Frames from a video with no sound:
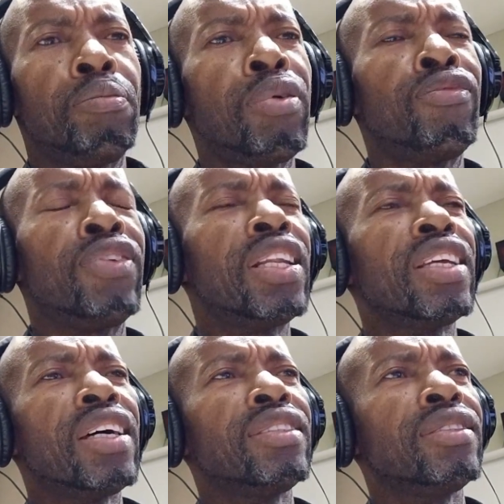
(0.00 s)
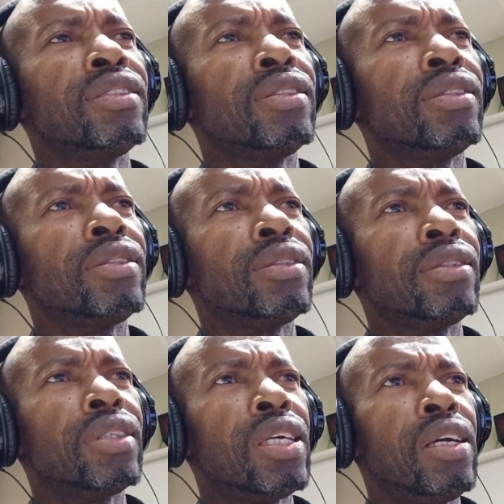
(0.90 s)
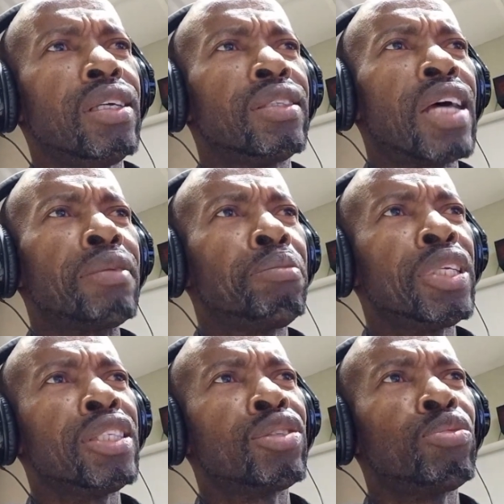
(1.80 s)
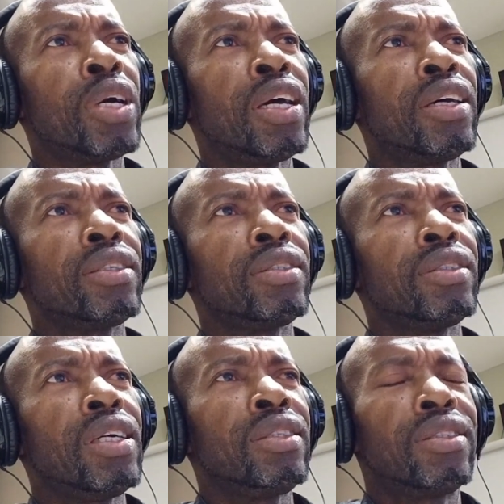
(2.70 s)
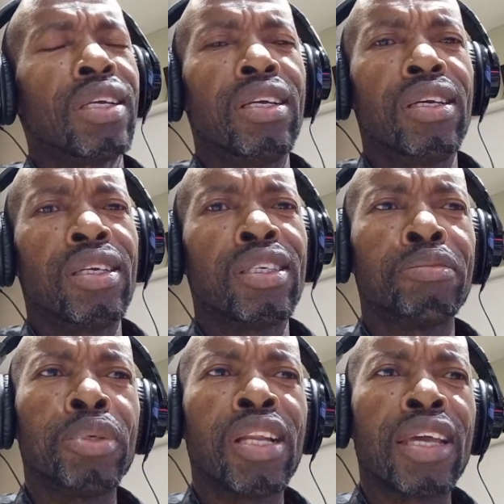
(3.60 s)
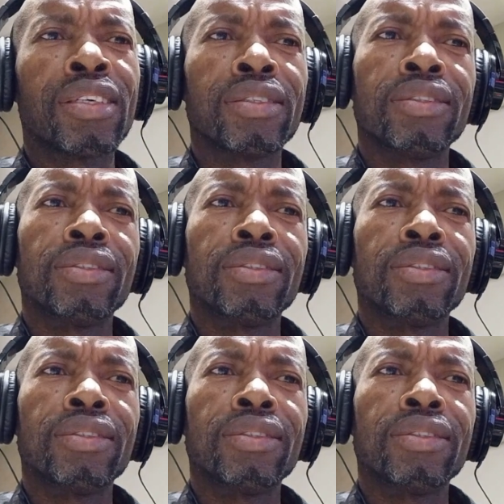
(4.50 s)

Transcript: Pavilion is that place where it's it has been like